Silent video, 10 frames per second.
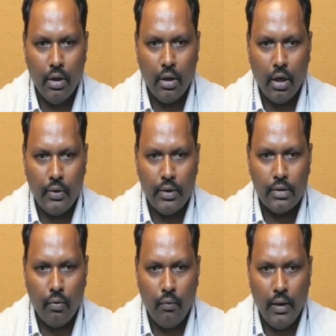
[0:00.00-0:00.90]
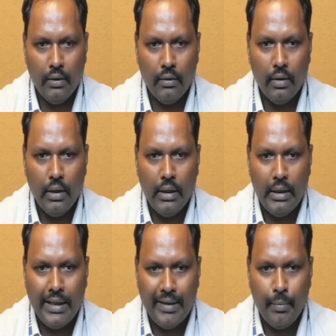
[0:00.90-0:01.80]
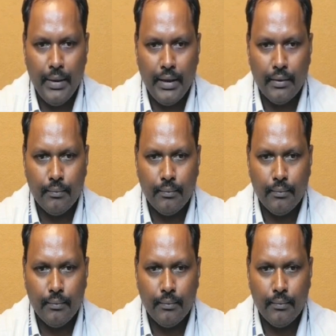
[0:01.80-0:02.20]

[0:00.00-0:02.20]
now it is the 1, AB,